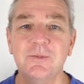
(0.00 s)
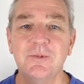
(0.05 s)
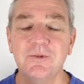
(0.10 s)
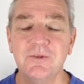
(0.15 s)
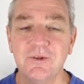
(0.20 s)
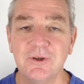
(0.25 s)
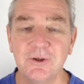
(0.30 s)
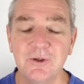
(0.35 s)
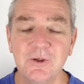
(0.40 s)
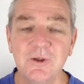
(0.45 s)

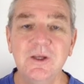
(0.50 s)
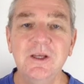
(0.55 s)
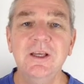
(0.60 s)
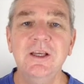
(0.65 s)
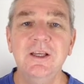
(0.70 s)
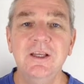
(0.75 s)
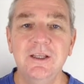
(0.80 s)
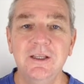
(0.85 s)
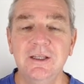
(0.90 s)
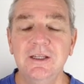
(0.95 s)
So
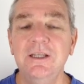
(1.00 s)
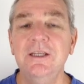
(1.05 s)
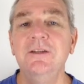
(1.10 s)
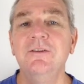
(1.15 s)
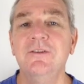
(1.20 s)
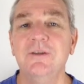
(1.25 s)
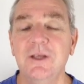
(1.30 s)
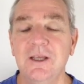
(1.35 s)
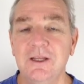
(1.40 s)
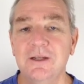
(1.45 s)
you need
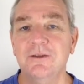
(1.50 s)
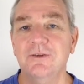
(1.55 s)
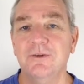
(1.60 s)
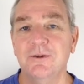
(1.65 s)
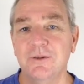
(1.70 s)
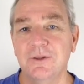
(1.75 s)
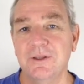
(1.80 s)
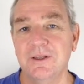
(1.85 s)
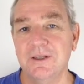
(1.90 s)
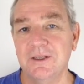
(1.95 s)
to get
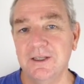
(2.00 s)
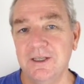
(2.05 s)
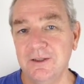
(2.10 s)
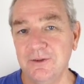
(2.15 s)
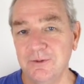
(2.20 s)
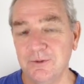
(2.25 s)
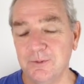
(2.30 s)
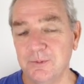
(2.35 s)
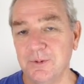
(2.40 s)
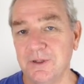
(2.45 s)

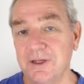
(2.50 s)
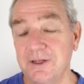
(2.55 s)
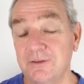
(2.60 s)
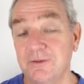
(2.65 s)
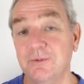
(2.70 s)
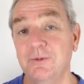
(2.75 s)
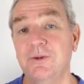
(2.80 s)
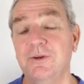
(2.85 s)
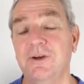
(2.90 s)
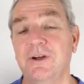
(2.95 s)
into a
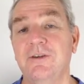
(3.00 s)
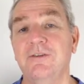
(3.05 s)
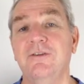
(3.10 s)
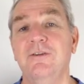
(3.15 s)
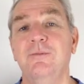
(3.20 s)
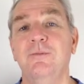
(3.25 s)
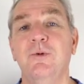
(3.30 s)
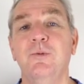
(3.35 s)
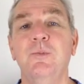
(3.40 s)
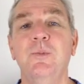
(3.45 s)
place where you're
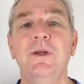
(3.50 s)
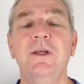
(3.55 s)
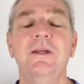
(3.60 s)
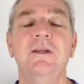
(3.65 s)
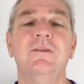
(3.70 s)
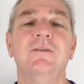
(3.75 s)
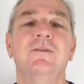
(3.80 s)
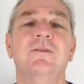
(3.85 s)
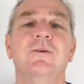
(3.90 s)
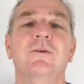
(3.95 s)
actually
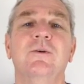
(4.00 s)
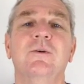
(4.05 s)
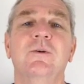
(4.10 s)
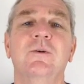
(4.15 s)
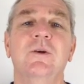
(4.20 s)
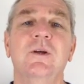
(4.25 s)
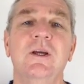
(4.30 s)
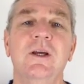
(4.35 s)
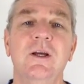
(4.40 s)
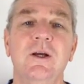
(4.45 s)
prepared
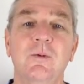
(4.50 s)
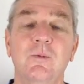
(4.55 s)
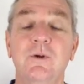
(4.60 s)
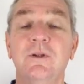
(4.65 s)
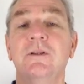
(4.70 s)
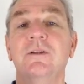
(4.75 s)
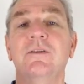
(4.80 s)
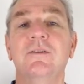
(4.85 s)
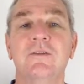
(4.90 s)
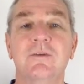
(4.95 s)
to
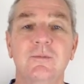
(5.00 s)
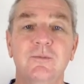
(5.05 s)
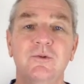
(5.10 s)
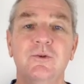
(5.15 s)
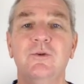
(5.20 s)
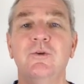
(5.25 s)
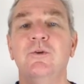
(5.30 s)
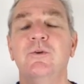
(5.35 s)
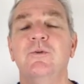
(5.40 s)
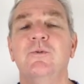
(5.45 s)
witness,
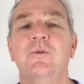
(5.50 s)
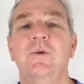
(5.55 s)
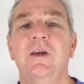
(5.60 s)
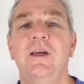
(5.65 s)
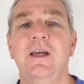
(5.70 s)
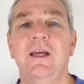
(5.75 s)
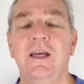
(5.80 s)
observe,